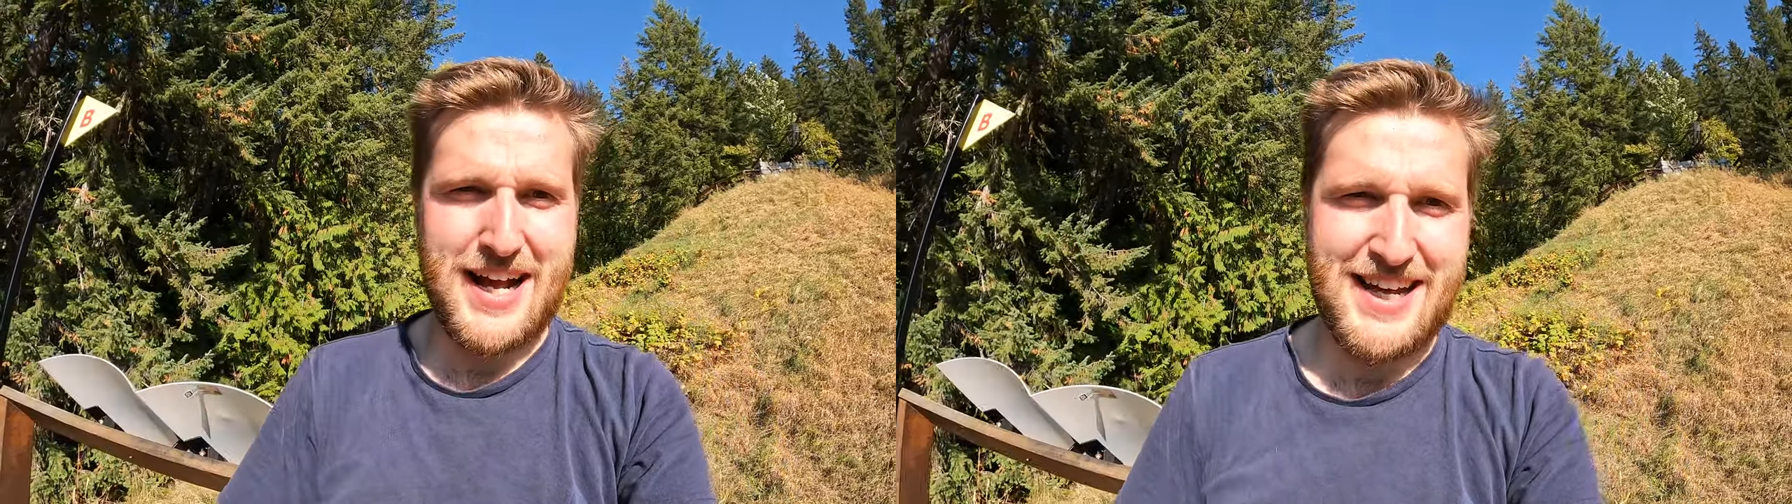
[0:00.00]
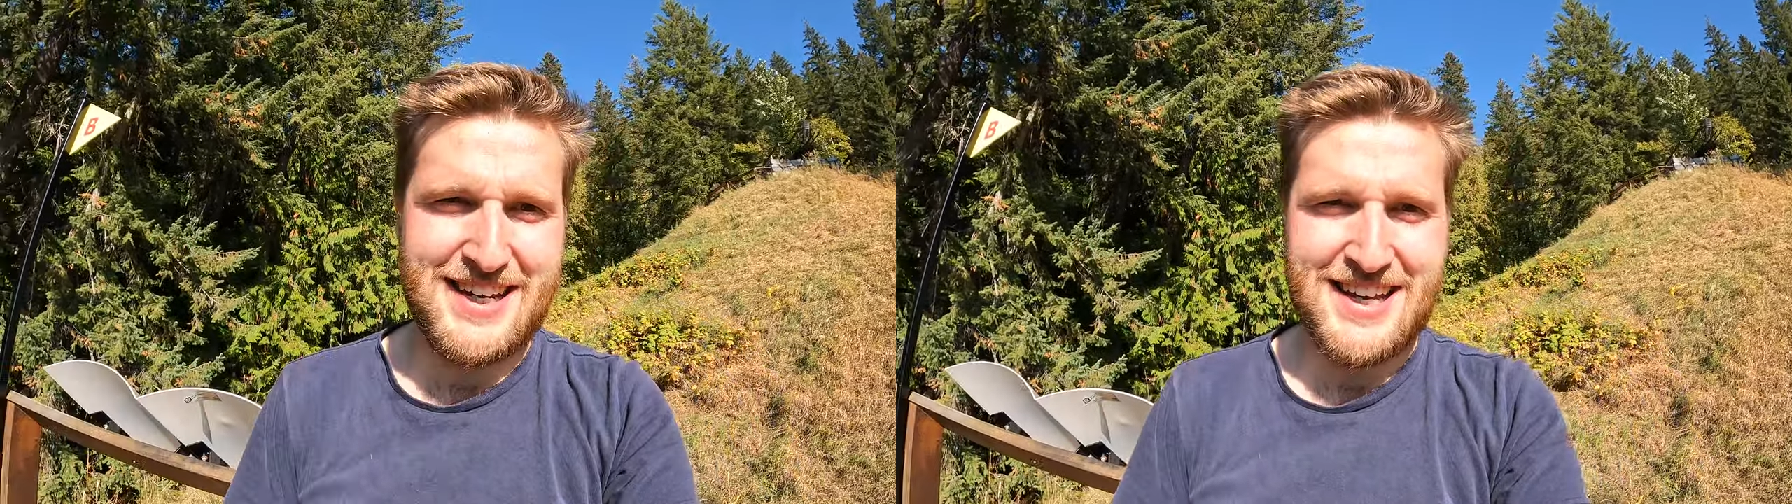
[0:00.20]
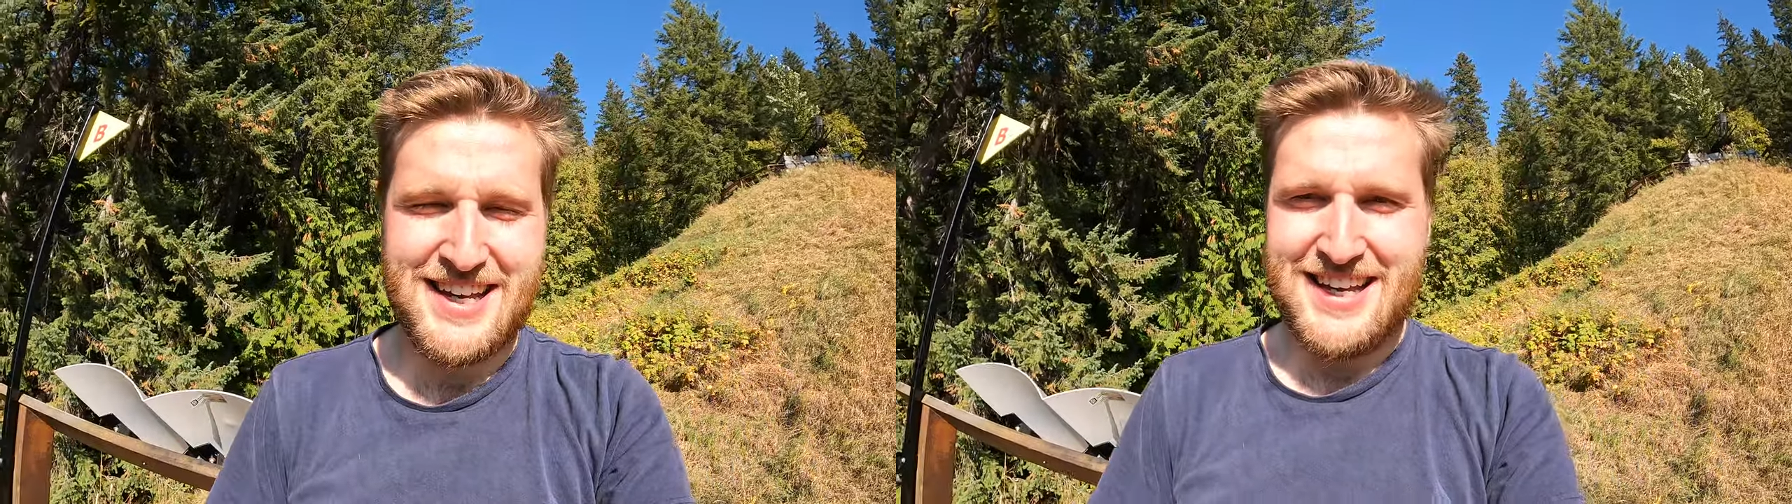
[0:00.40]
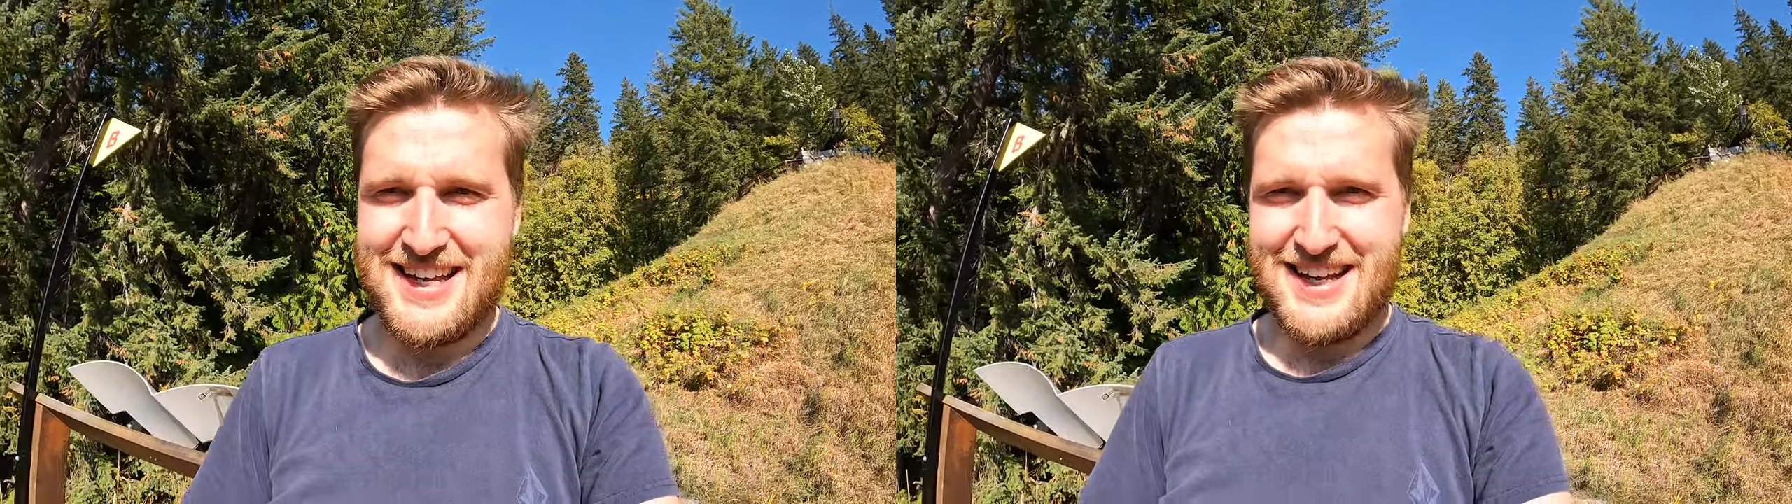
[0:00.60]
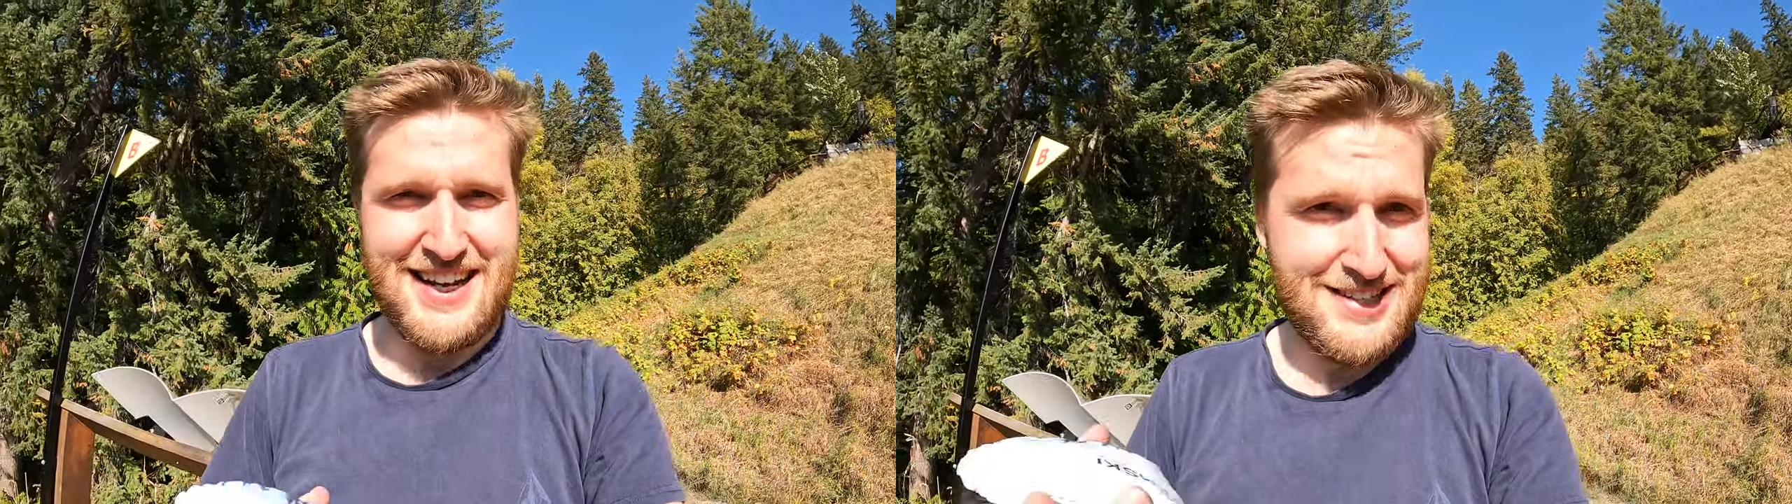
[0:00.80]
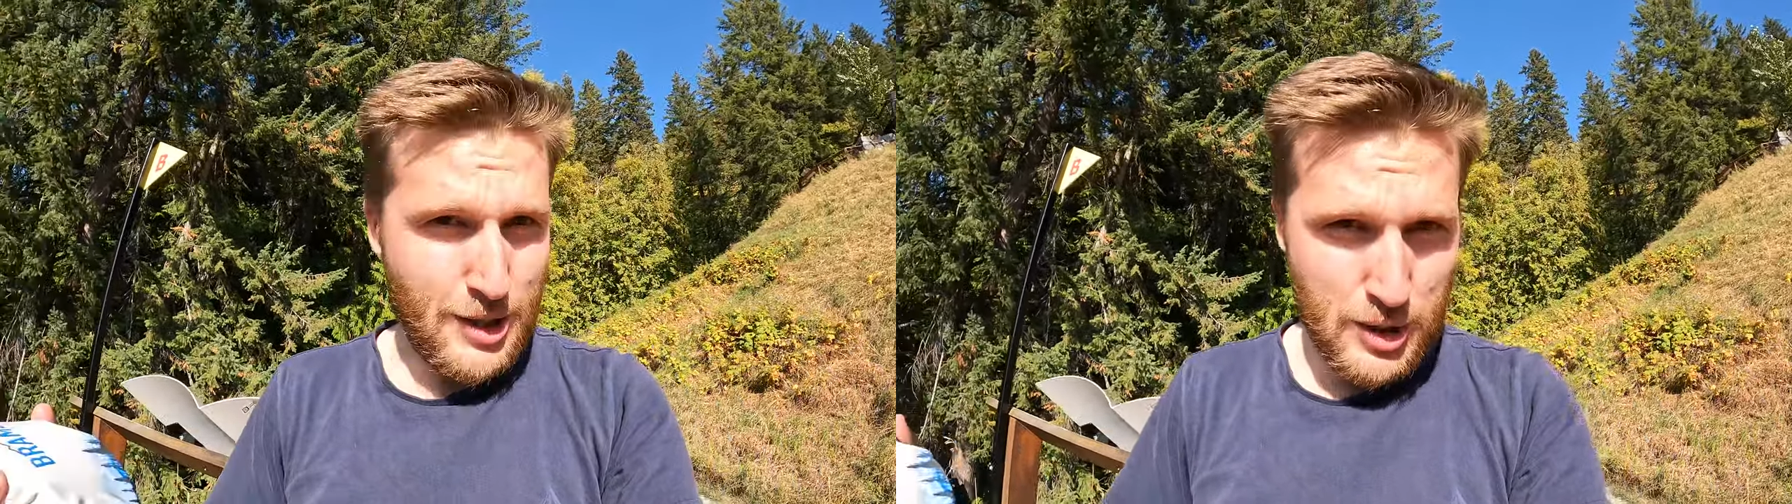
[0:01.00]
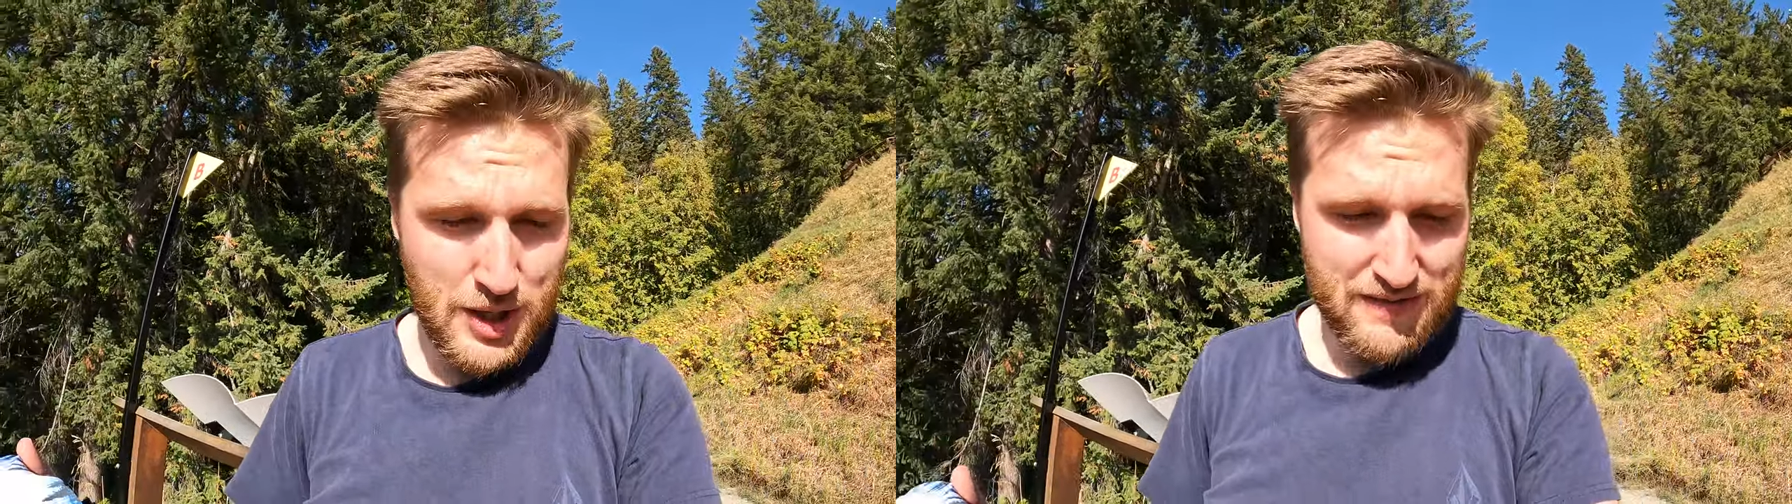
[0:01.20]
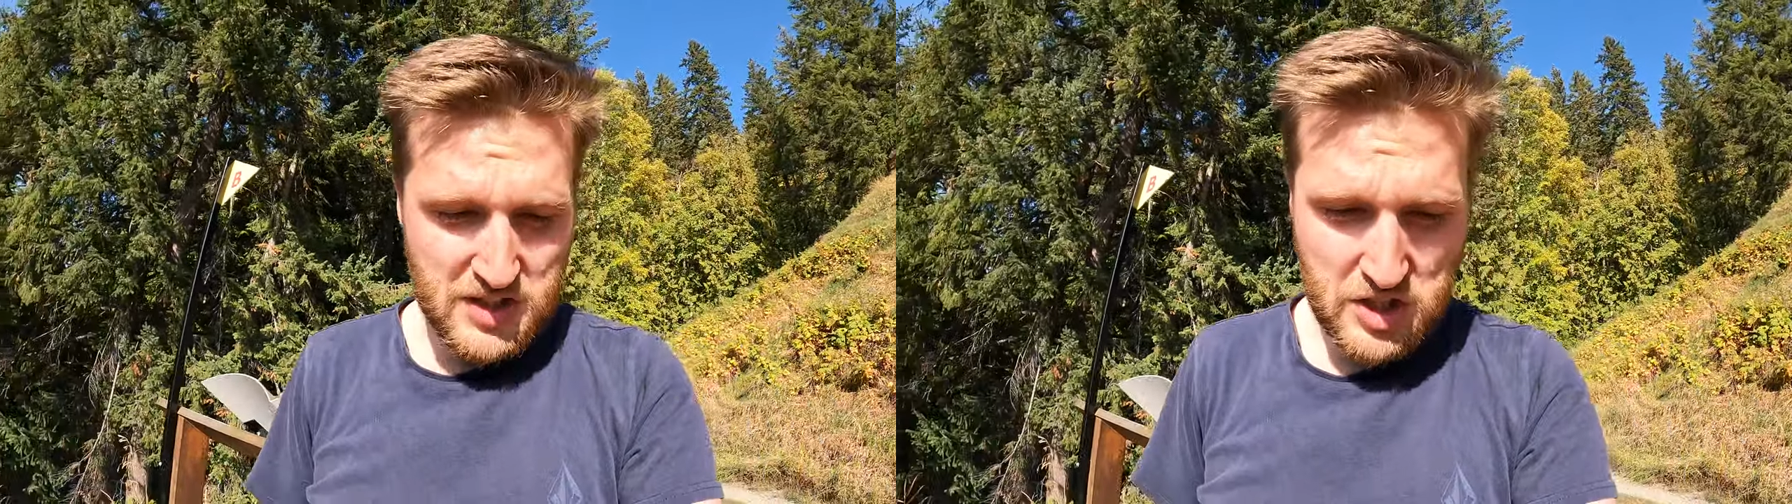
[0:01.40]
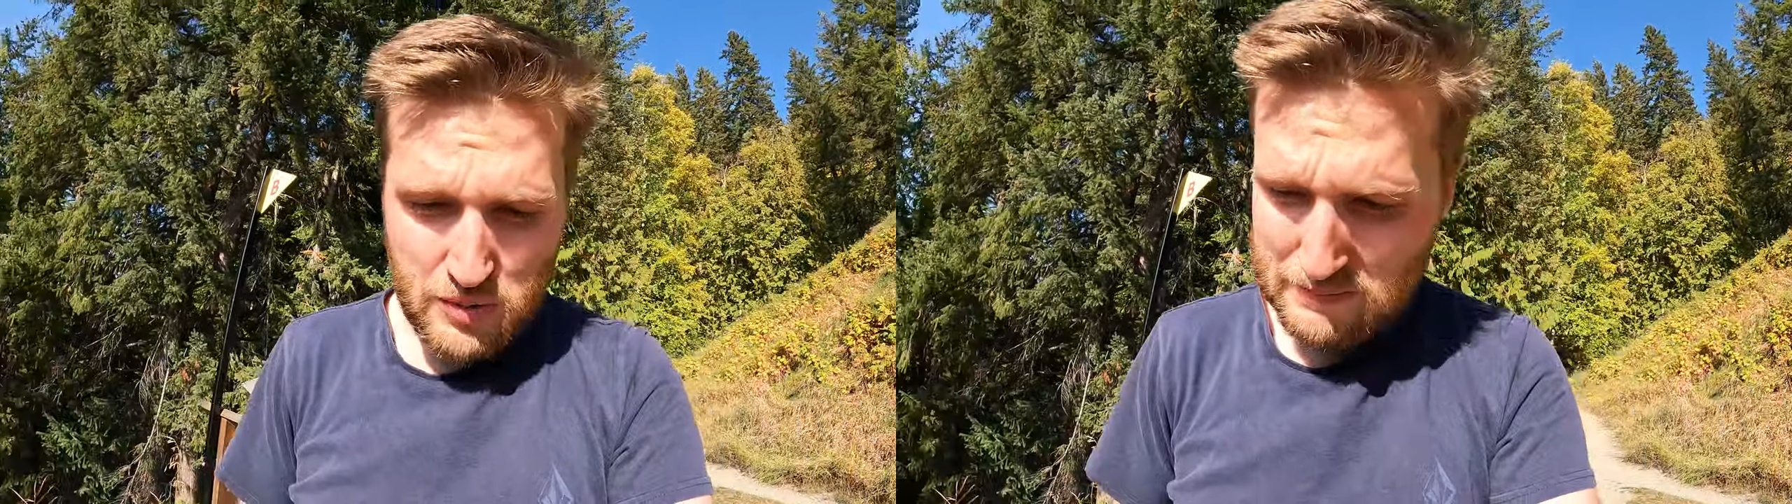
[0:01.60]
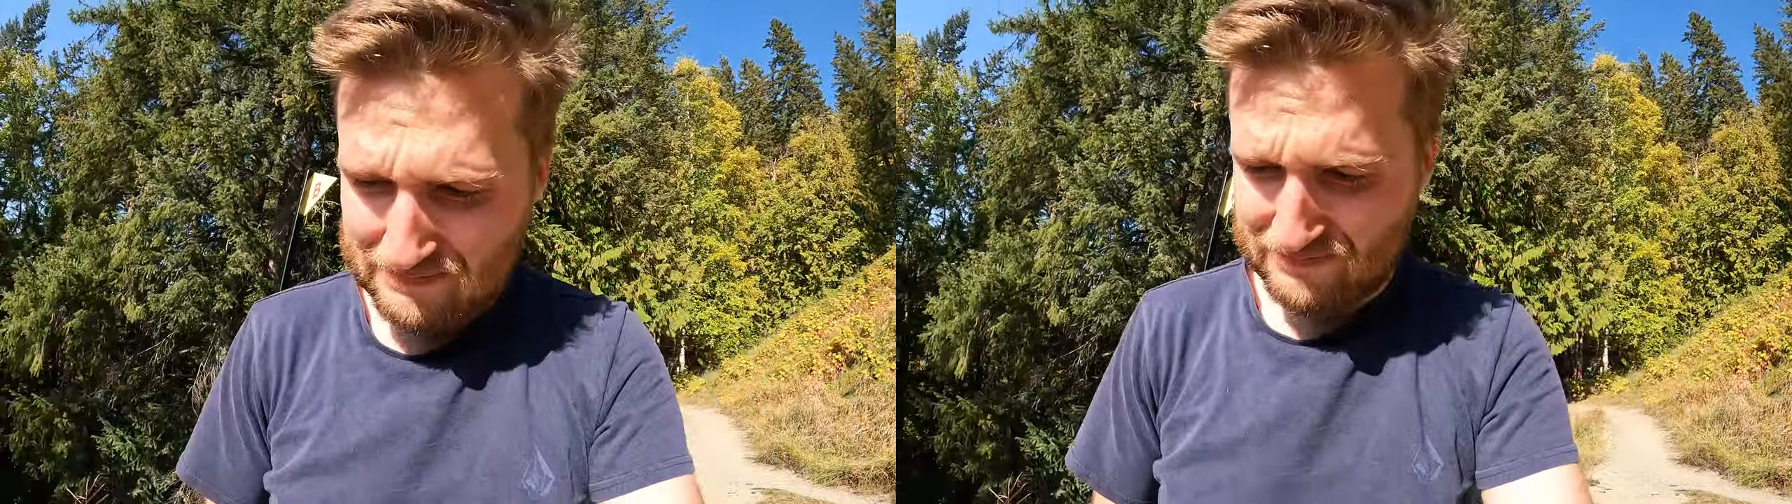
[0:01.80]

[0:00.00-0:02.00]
and it's long overdue.